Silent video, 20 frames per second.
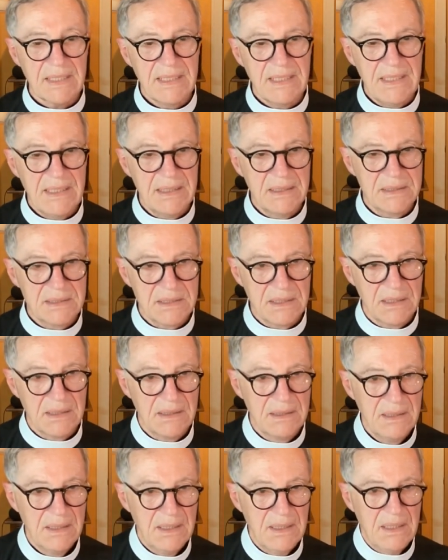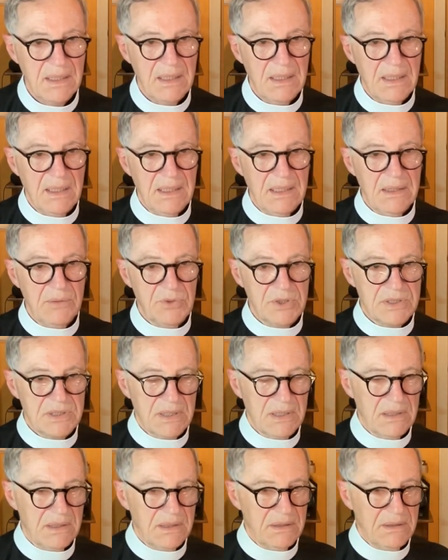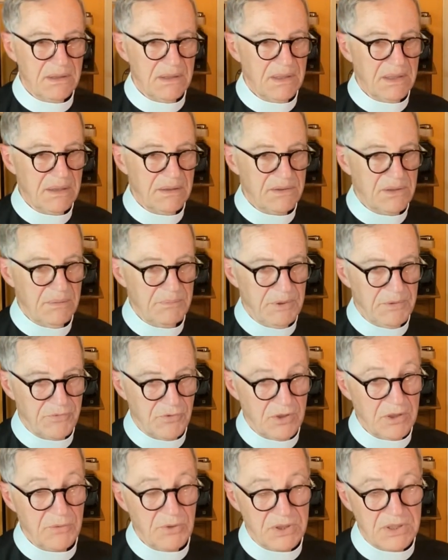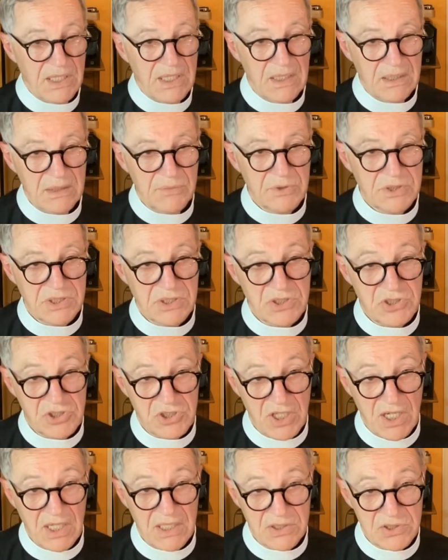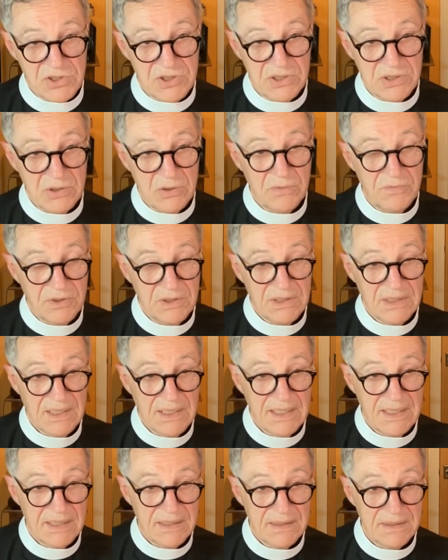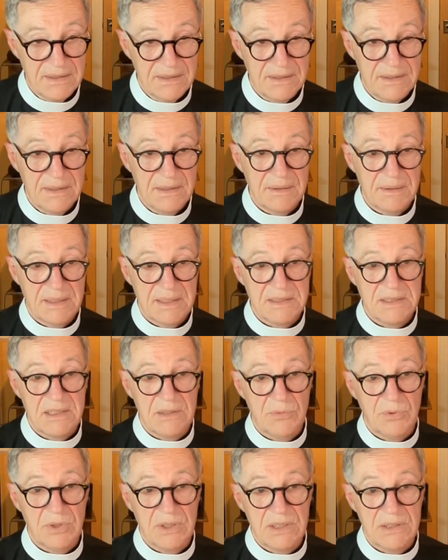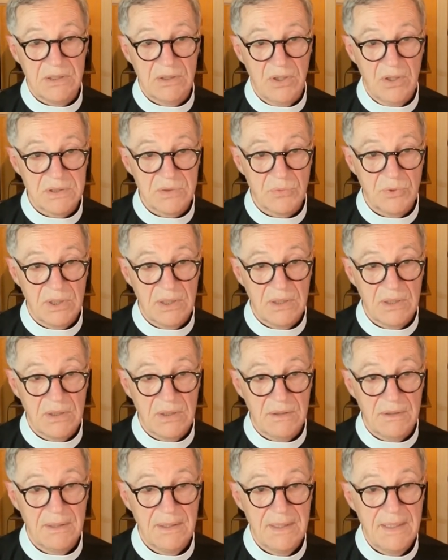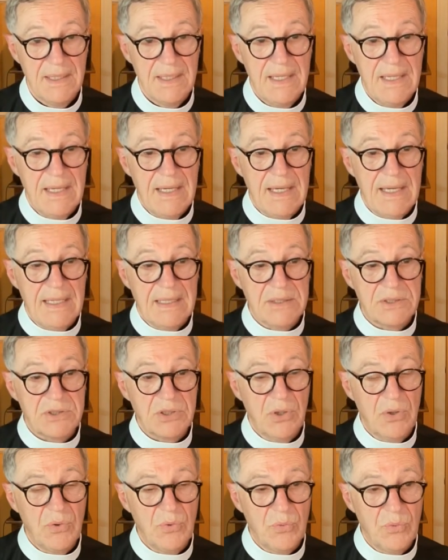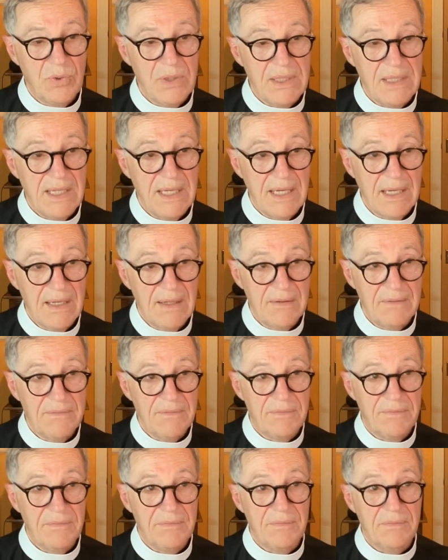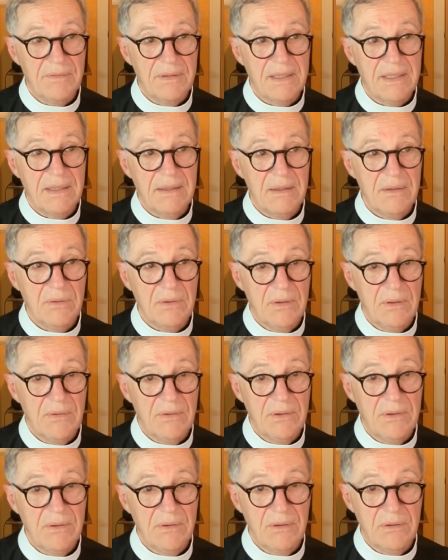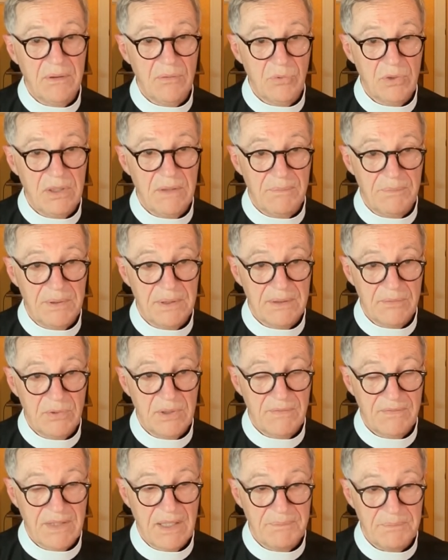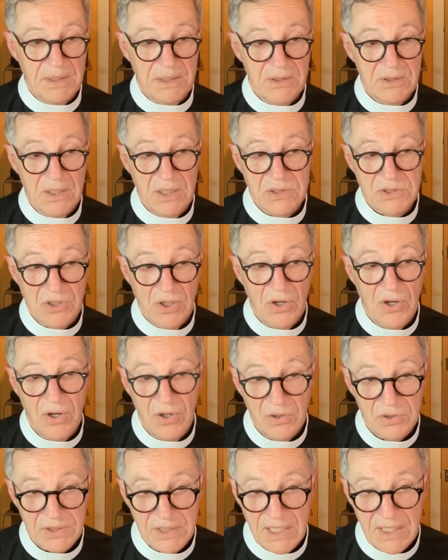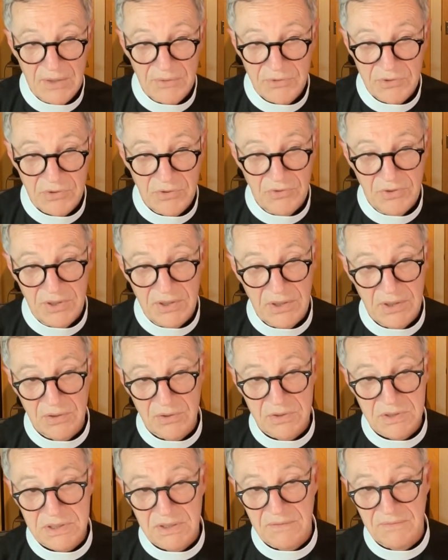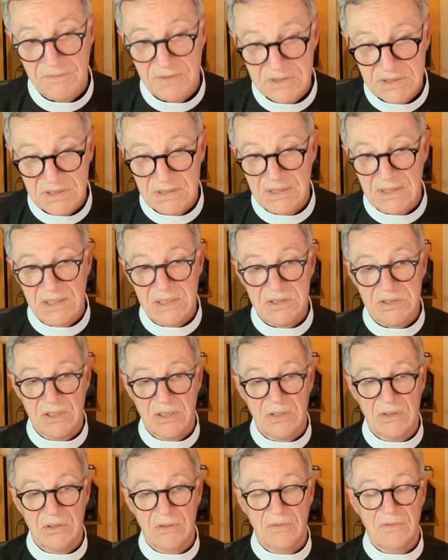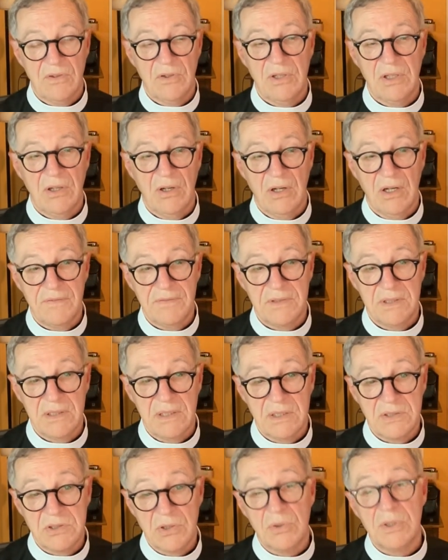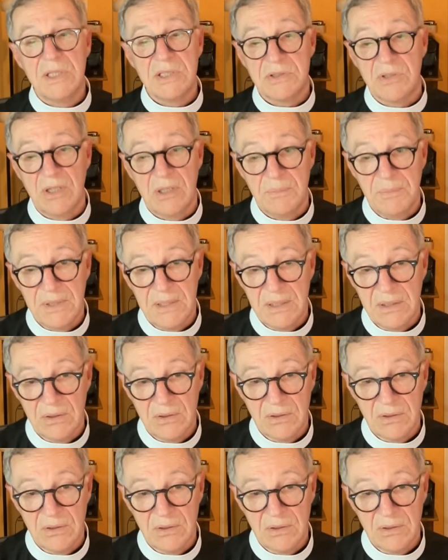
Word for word: He is a he was a, a, before he retired he was a judge in newfoundland because he went into law as well and so we have this, we have been, we've kept in touch all down through the years and visited each other very often and so he's going to be